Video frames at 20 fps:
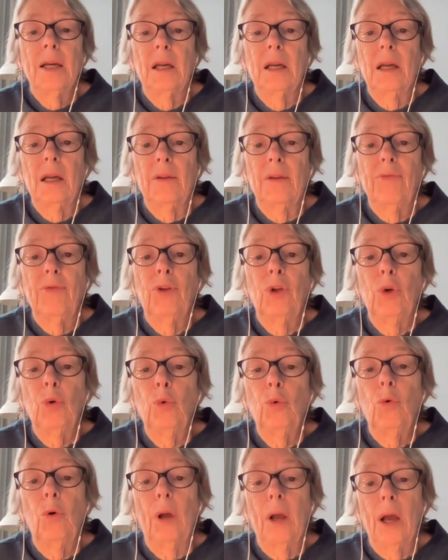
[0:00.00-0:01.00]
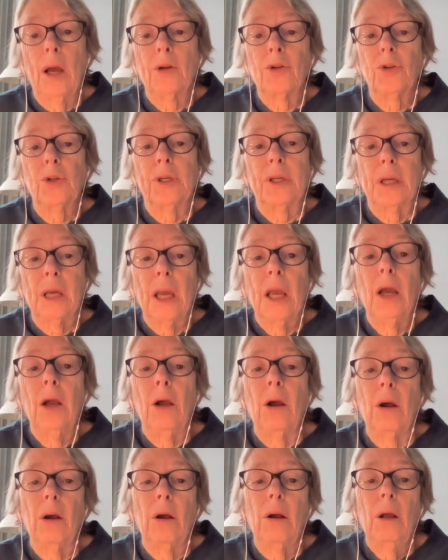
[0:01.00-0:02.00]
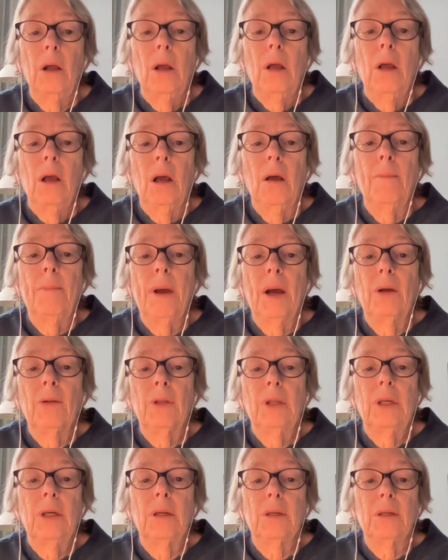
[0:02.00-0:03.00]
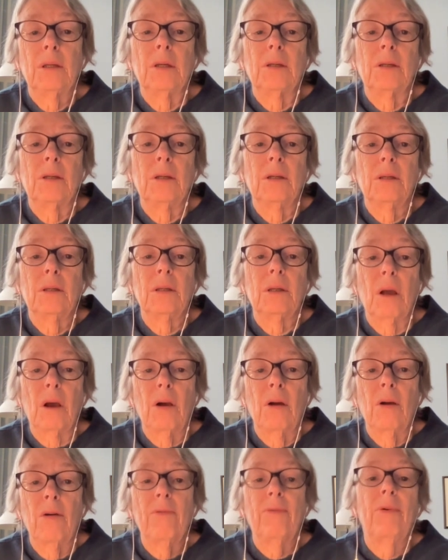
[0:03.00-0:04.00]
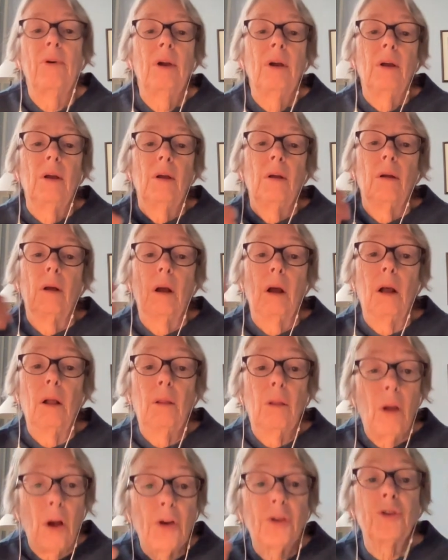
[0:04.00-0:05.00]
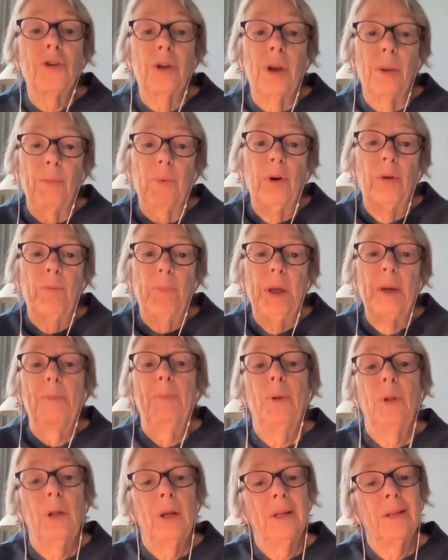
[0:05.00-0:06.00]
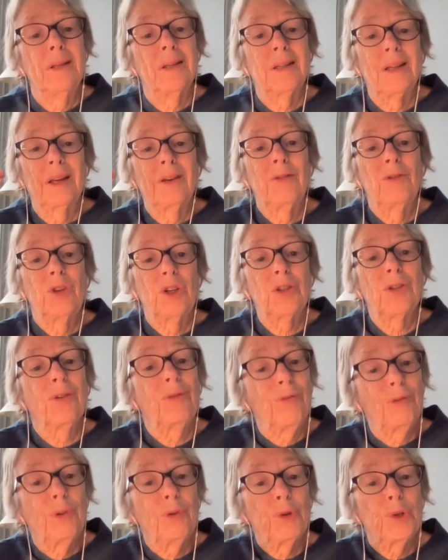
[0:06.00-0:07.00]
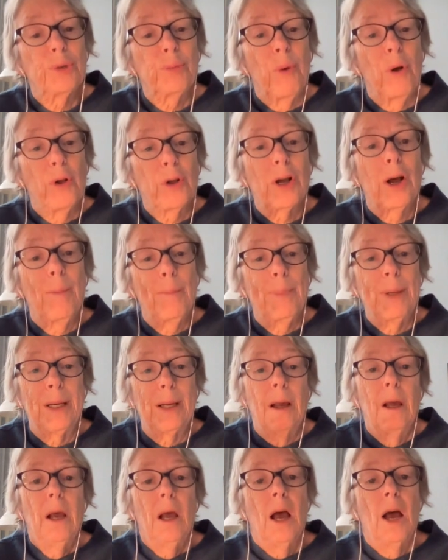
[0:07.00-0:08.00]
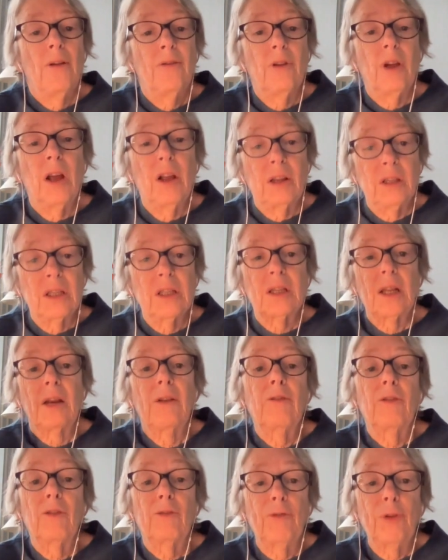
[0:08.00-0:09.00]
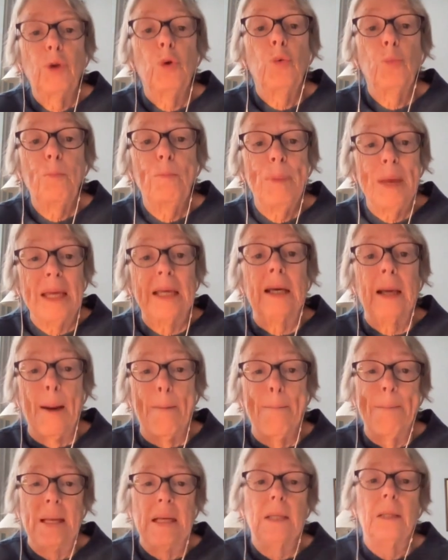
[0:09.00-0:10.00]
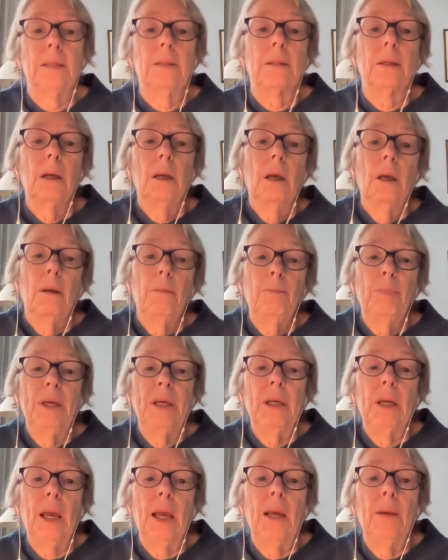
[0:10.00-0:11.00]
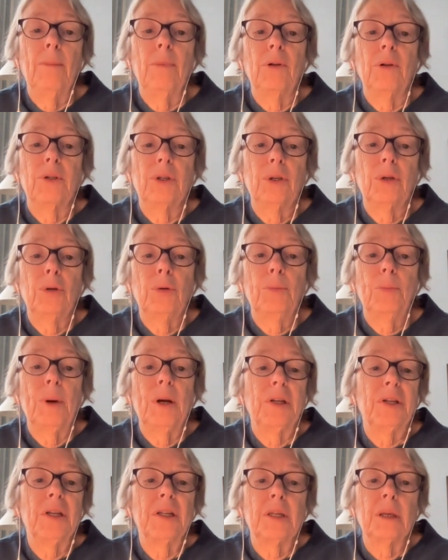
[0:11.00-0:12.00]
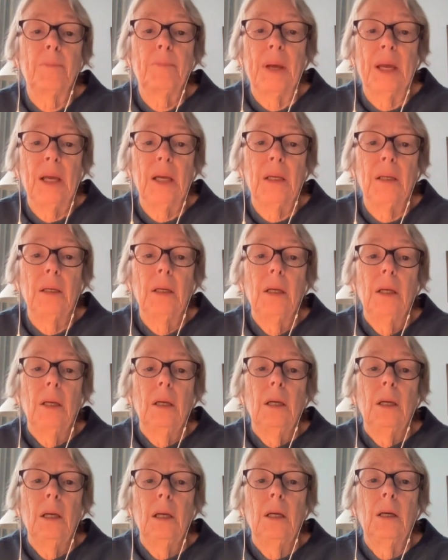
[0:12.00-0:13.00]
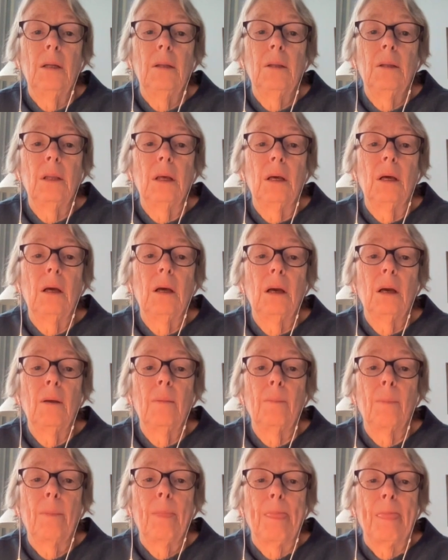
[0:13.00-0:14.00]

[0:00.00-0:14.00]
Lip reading: If you actually care about the existence of a large number of people instead of just a few small companies, instead of a few big companies being able to participate in the